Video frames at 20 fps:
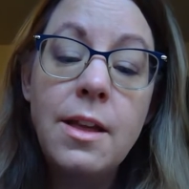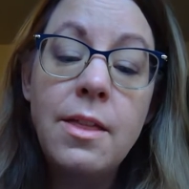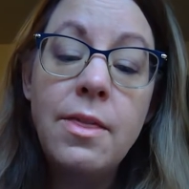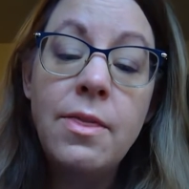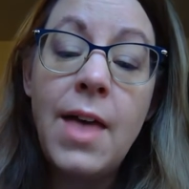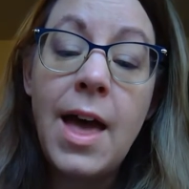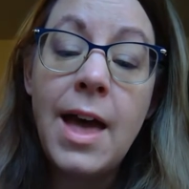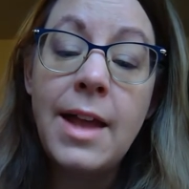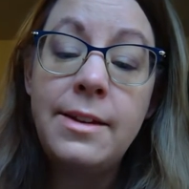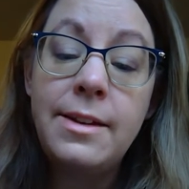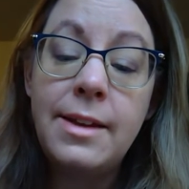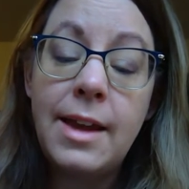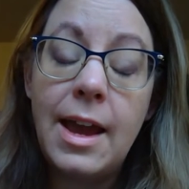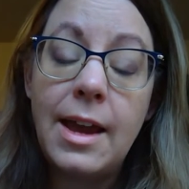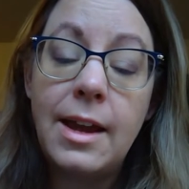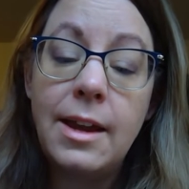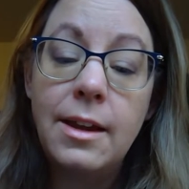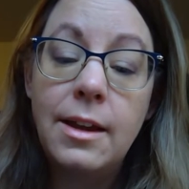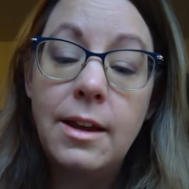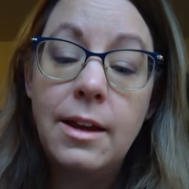That
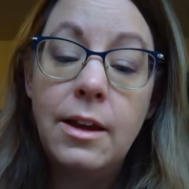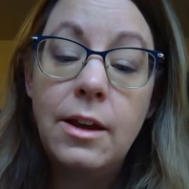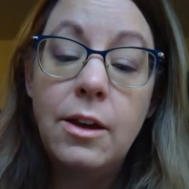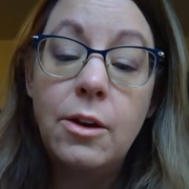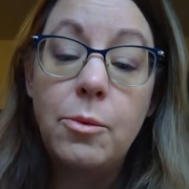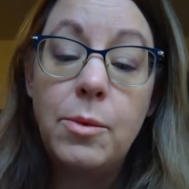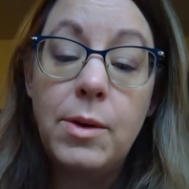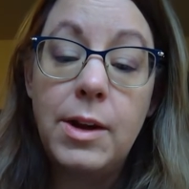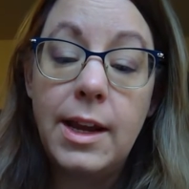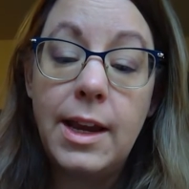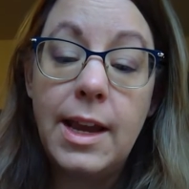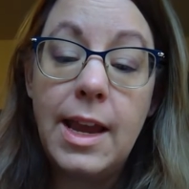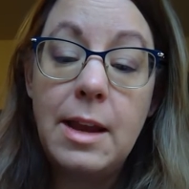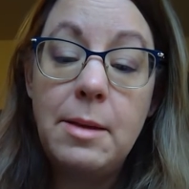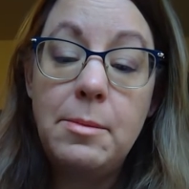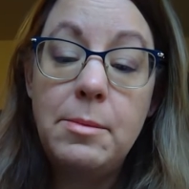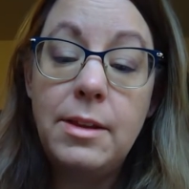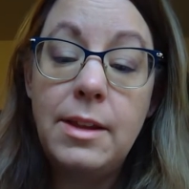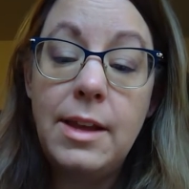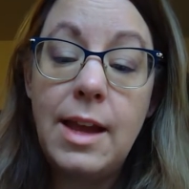day, when it
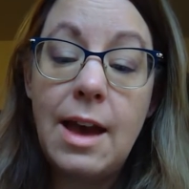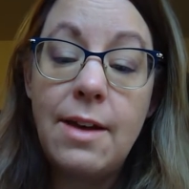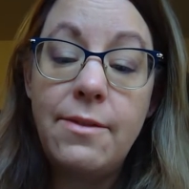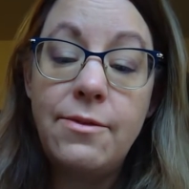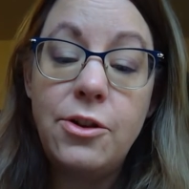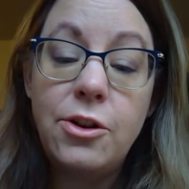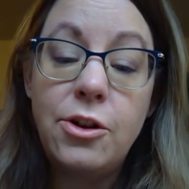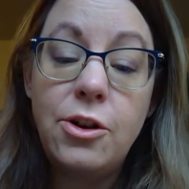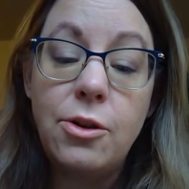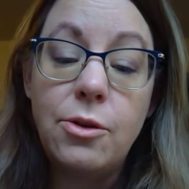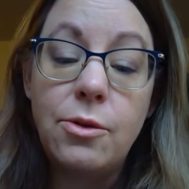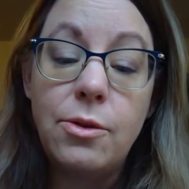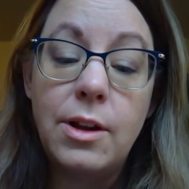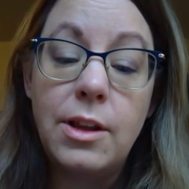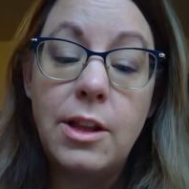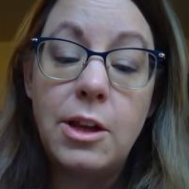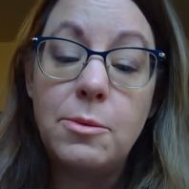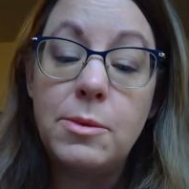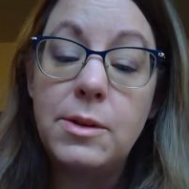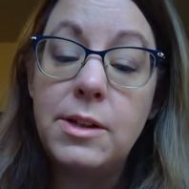came to the afternoon and
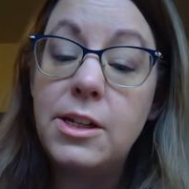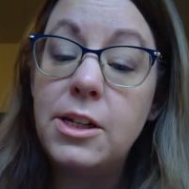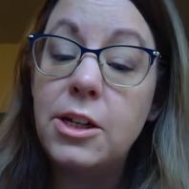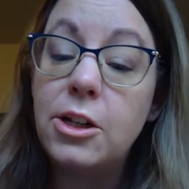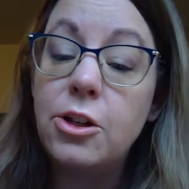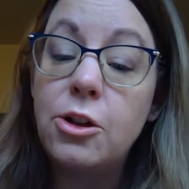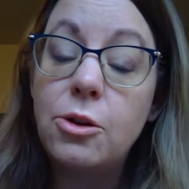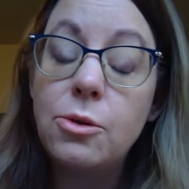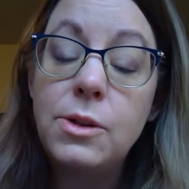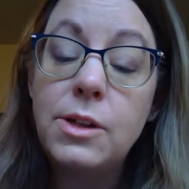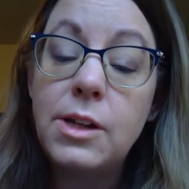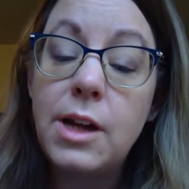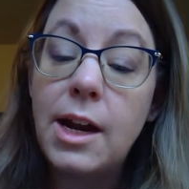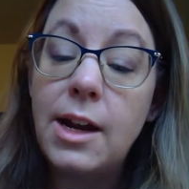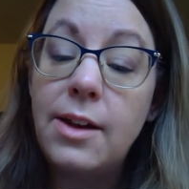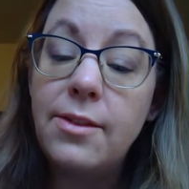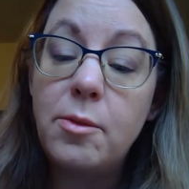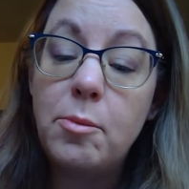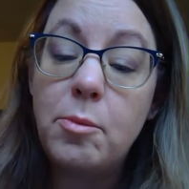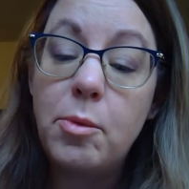there was still no
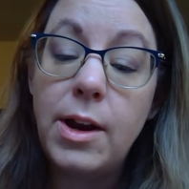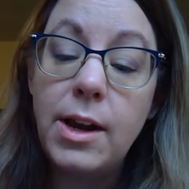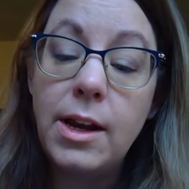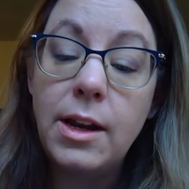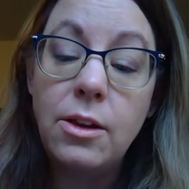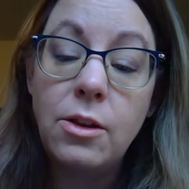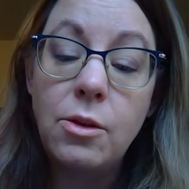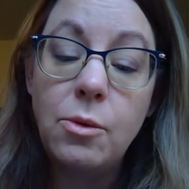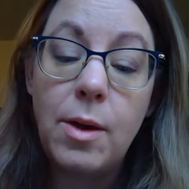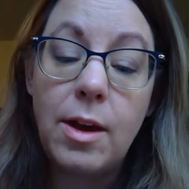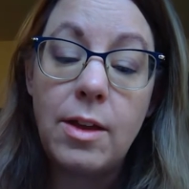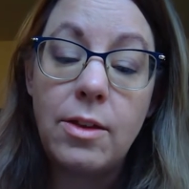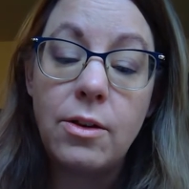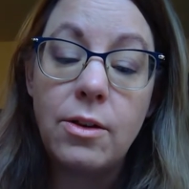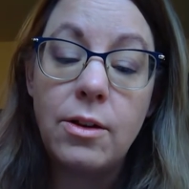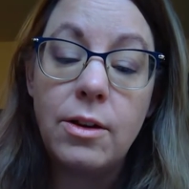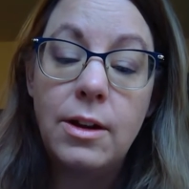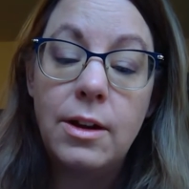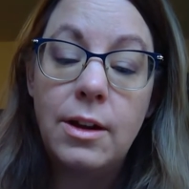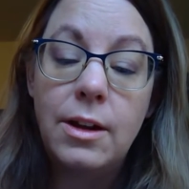sign of a break in the
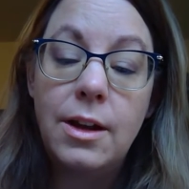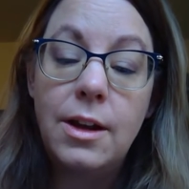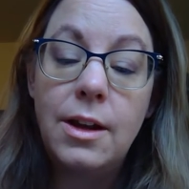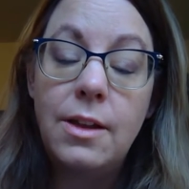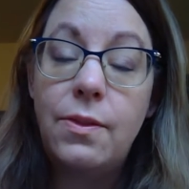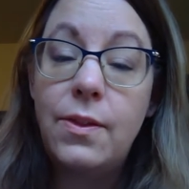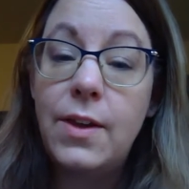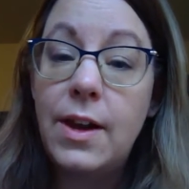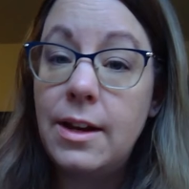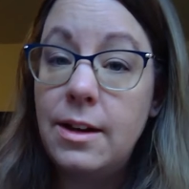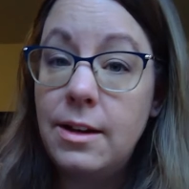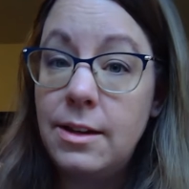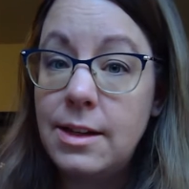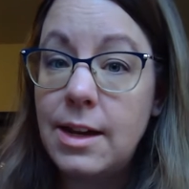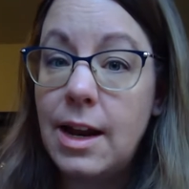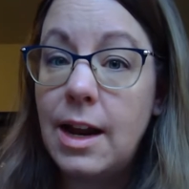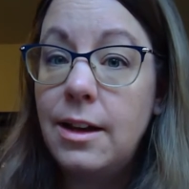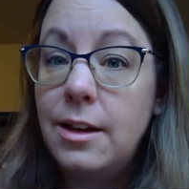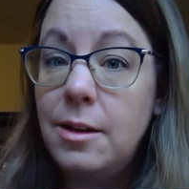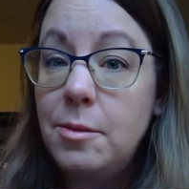weather, they
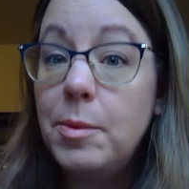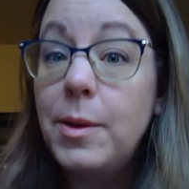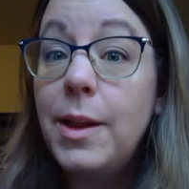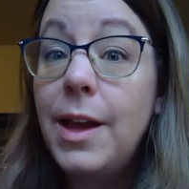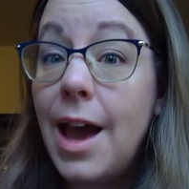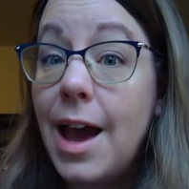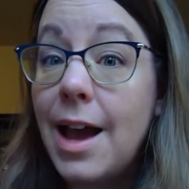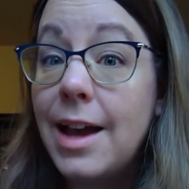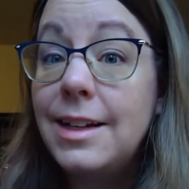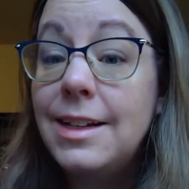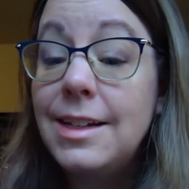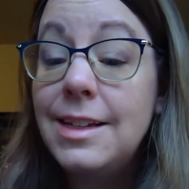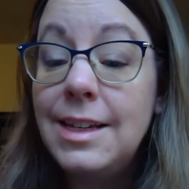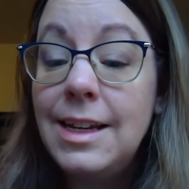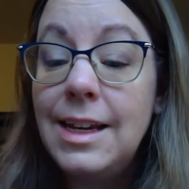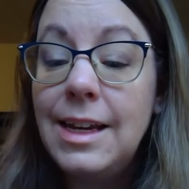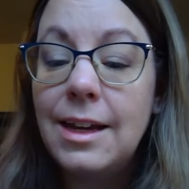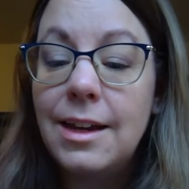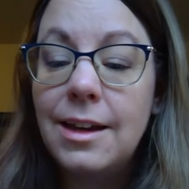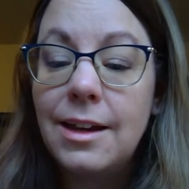decided to play hide and
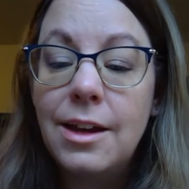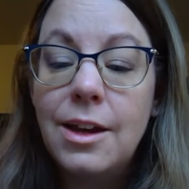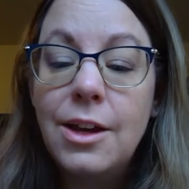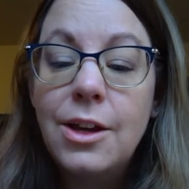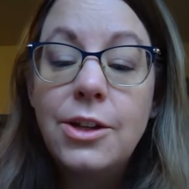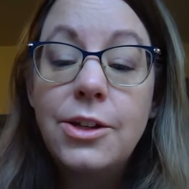seek.